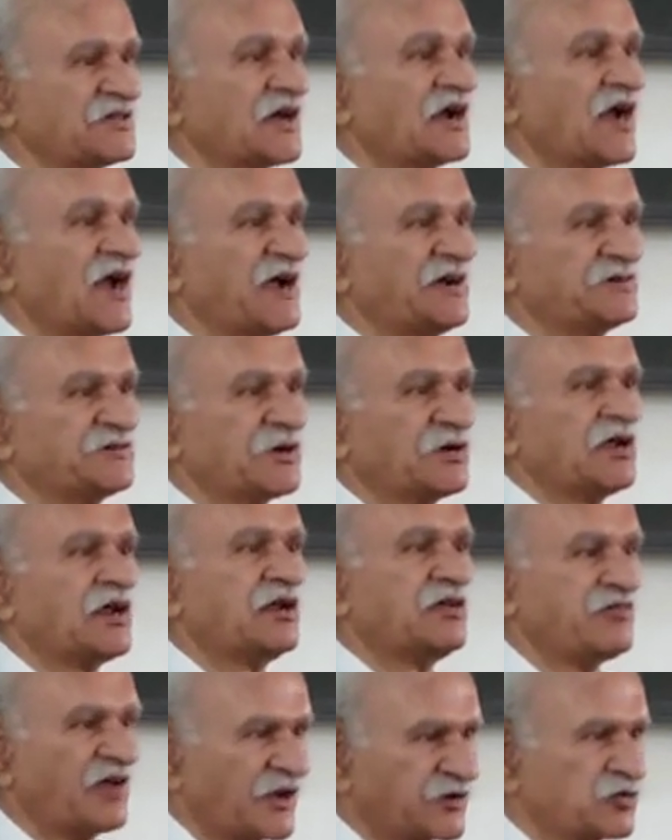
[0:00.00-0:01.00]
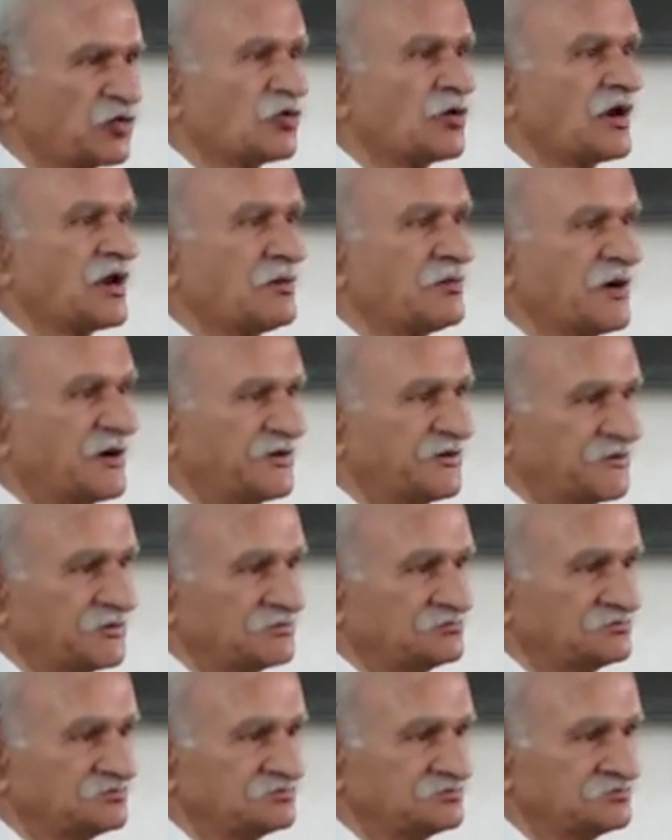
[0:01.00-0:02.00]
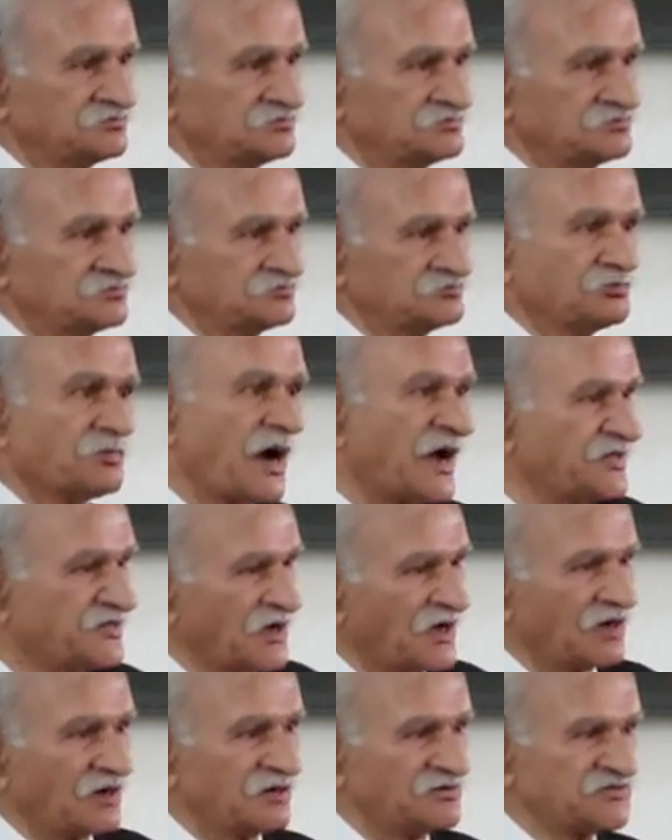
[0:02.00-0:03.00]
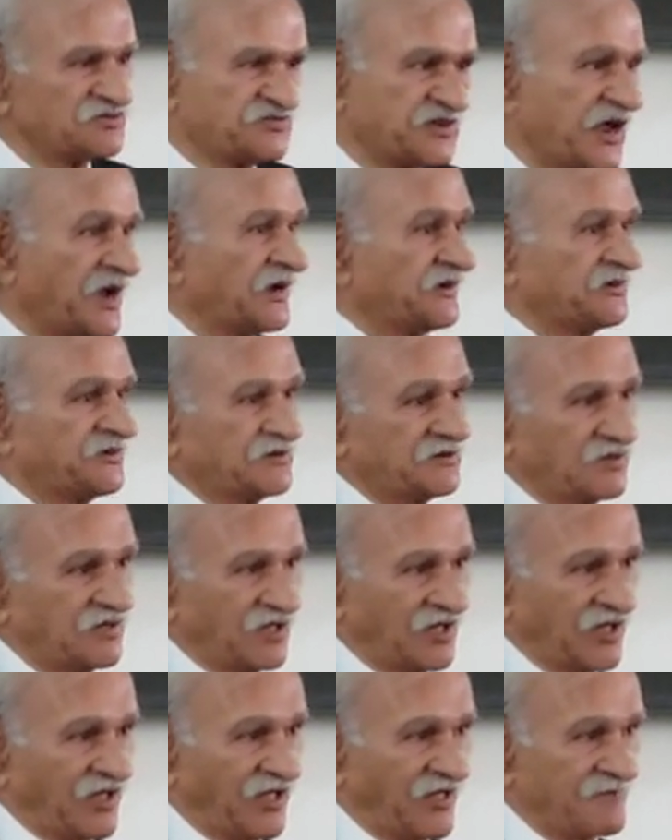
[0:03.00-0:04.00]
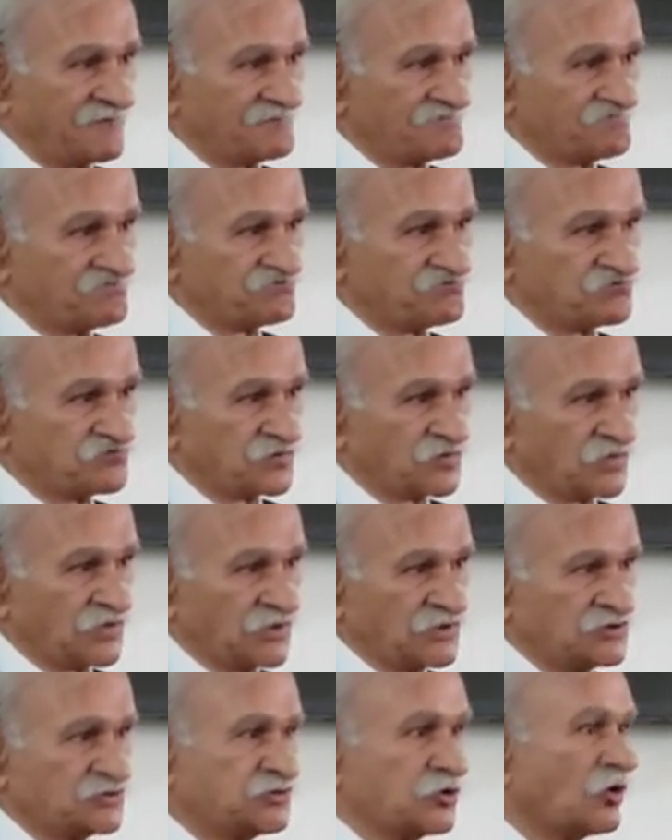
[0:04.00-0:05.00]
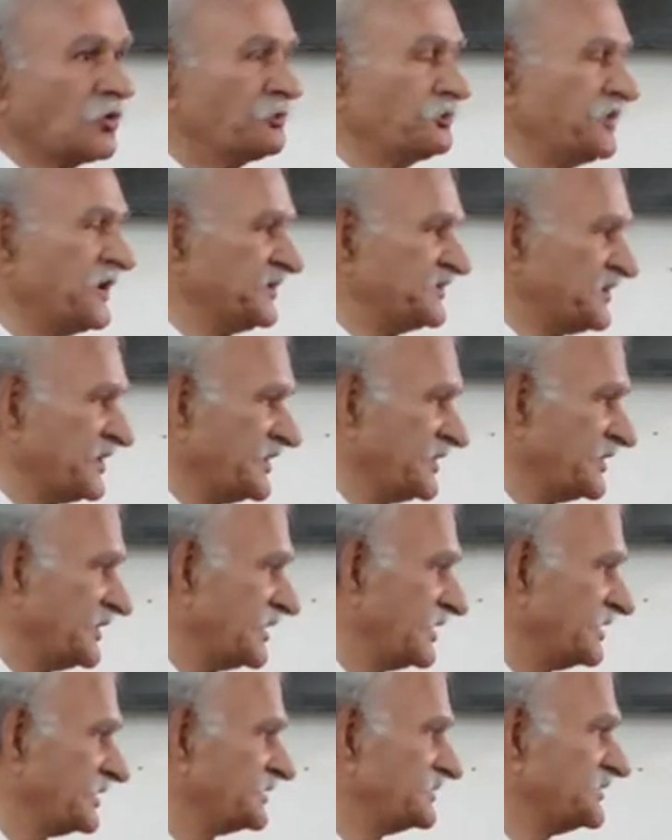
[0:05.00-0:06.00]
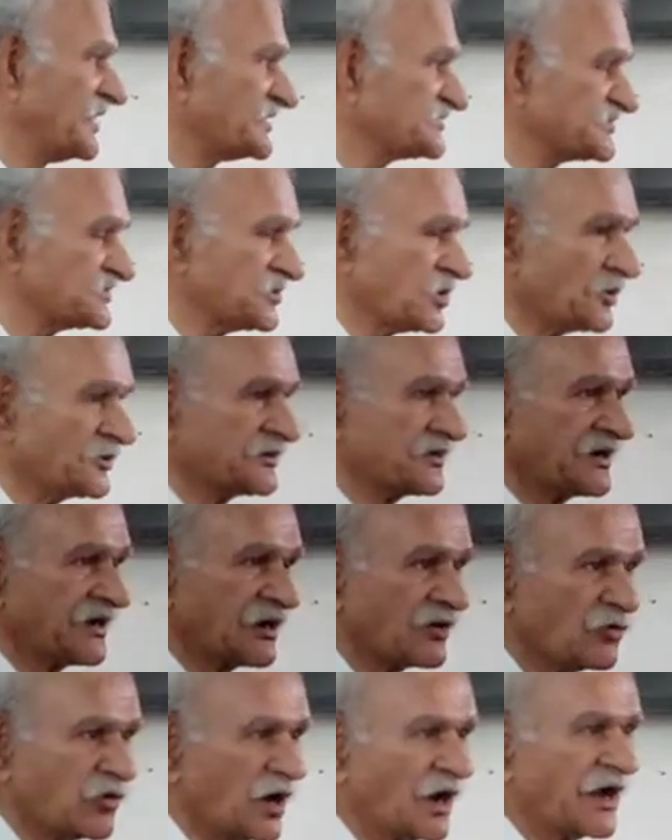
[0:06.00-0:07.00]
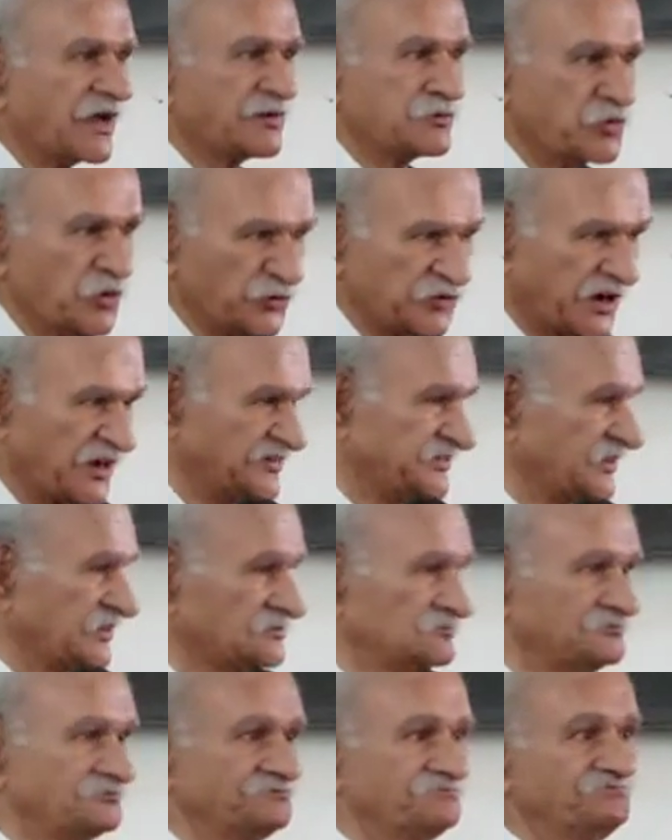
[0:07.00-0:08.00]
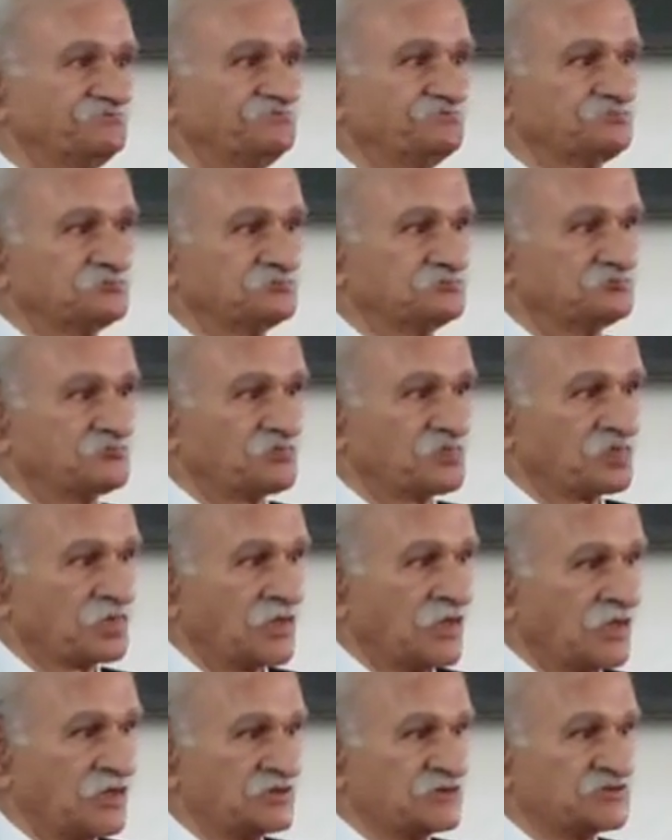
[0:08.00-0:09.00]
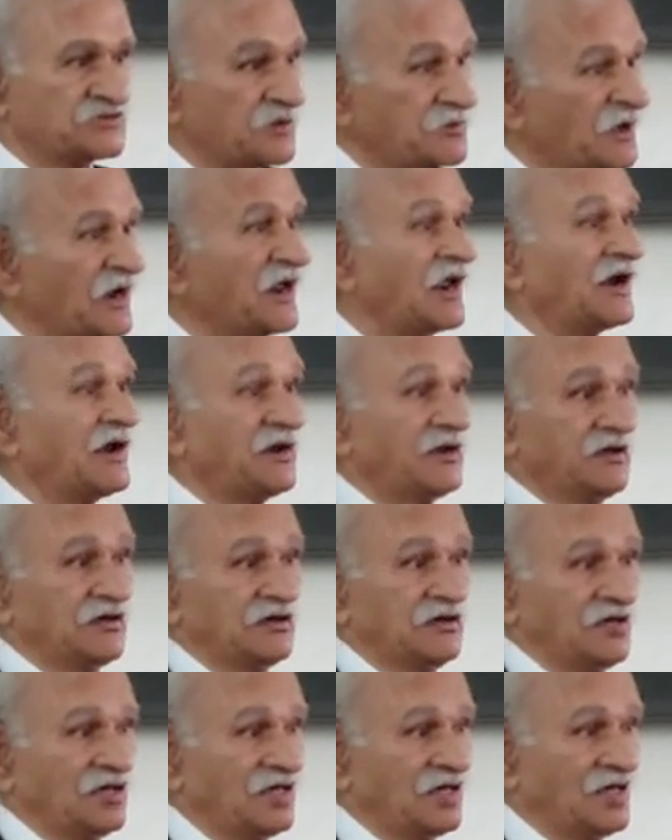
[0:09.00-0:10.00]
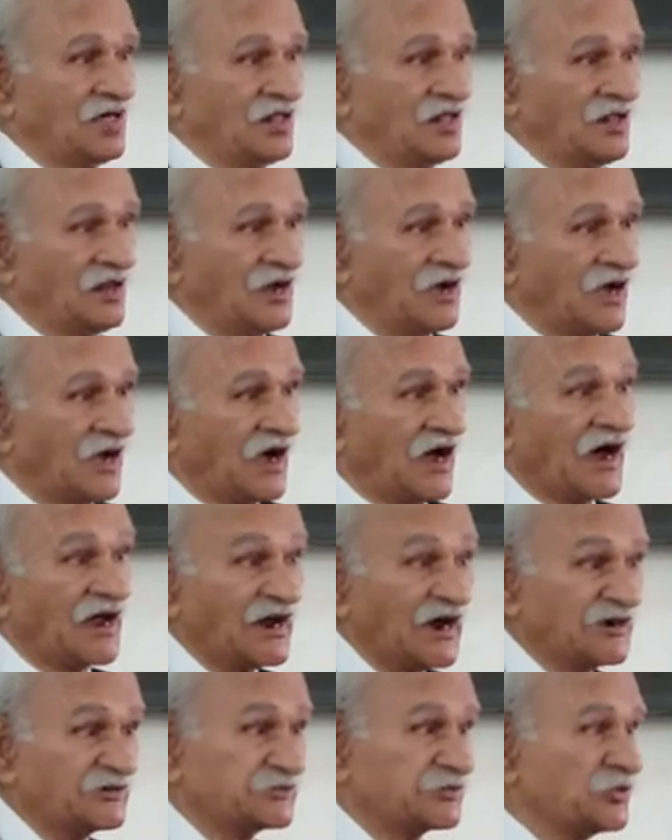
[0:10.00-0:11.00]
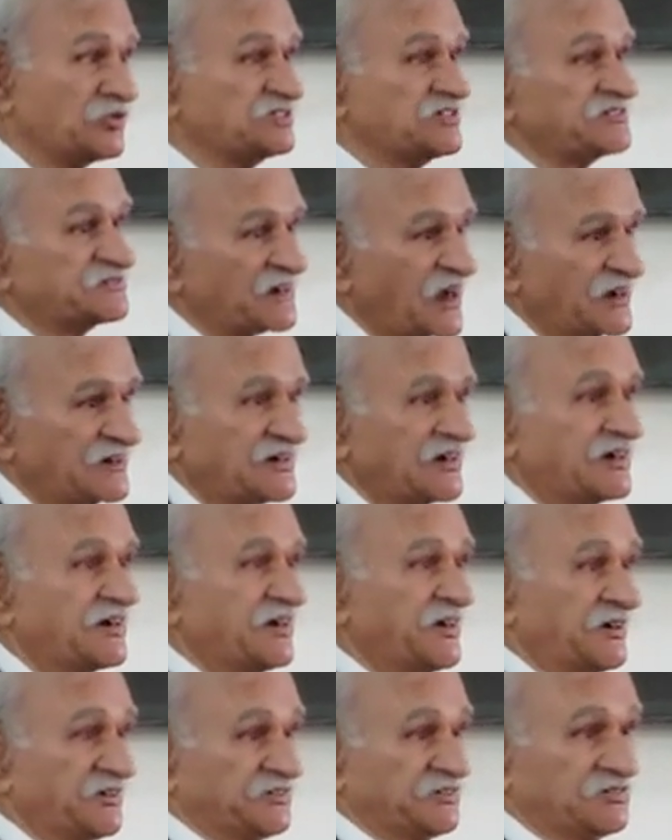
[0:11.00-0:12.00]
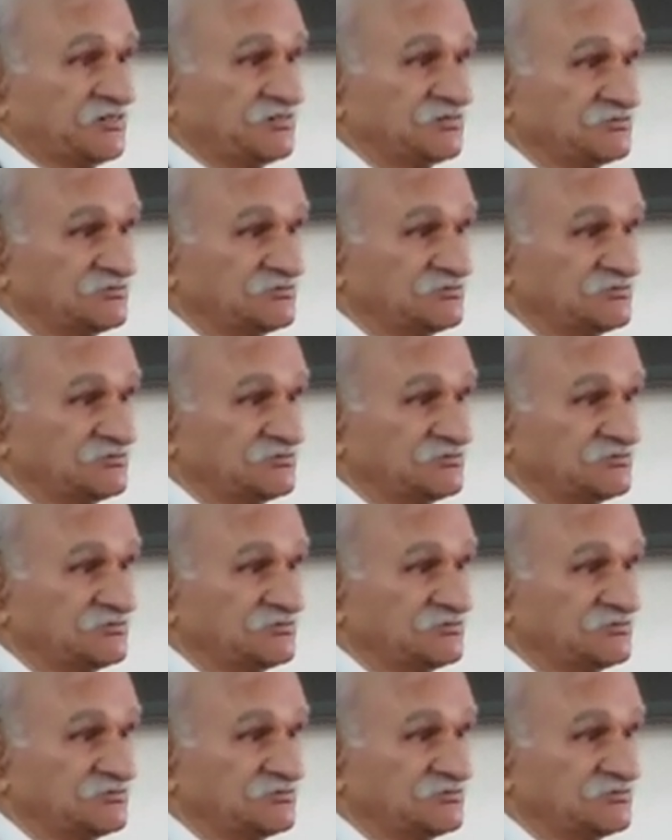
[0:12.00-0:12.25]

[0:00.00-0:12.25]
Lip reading: the right on an evacuee claimant by the state. So PTD does not require mutation. Similarly, RL2 is a title deed.